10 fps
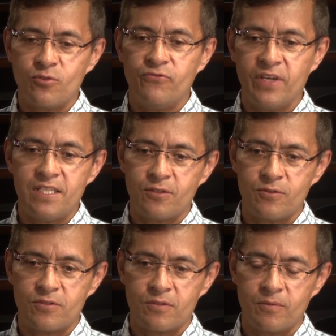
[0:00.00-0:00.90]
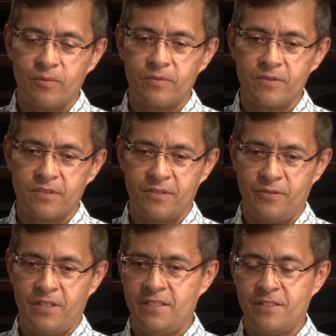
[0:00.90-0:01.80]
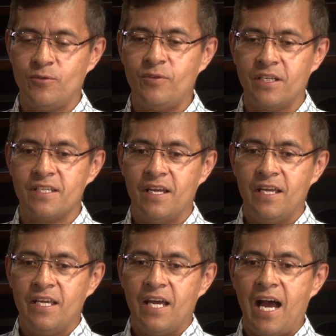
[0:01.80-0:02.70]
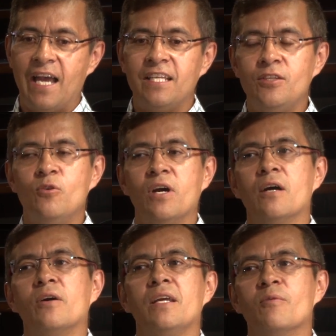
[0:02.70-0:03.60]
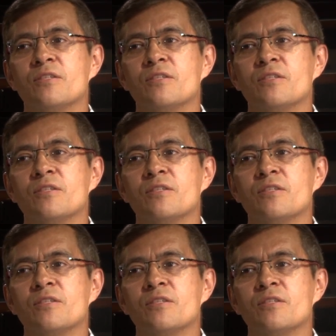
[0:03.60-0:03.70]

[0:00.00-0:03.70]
to face to these students, I knew how he